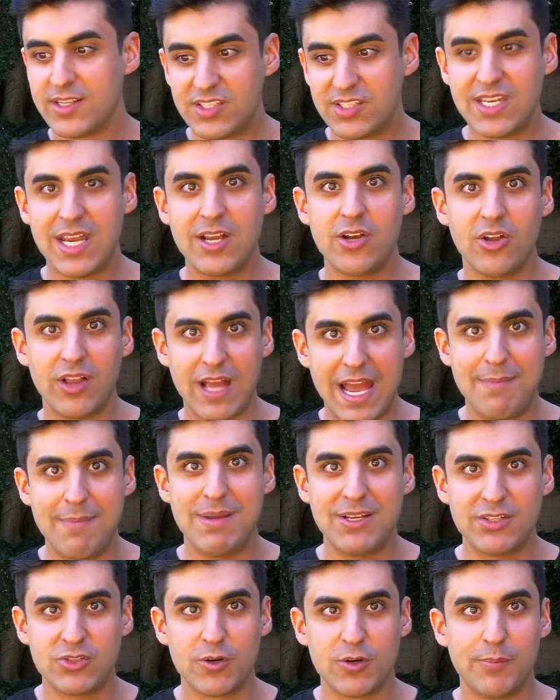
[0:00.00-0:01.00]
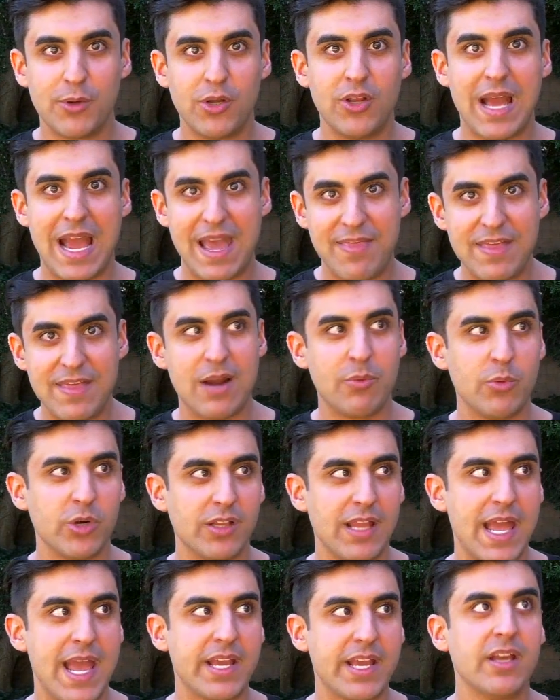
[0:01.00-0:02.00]
single and miserable, and then we're
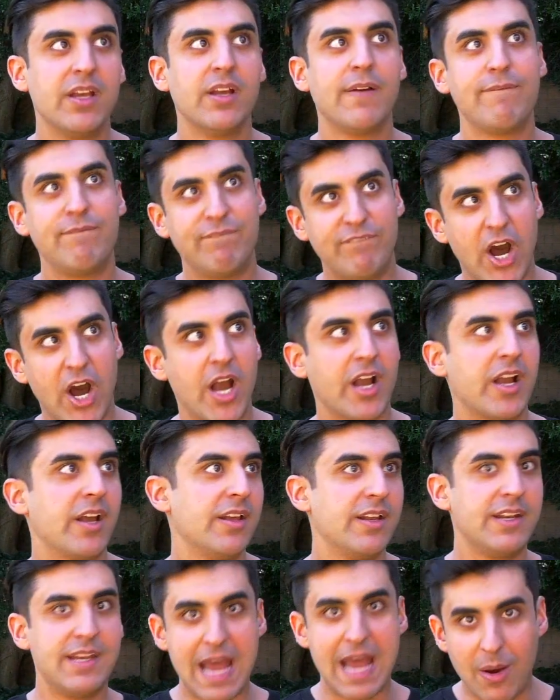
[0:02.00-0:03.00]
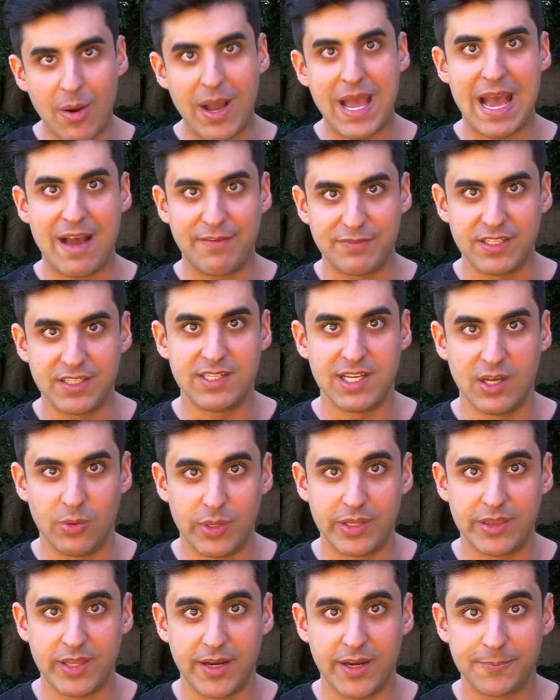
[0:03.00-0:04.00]
like, fuck, now I have to deal
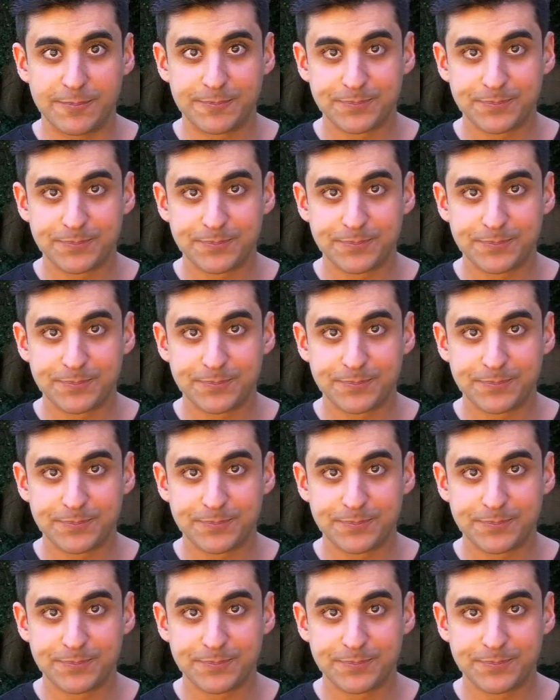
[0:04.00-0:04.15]
with it.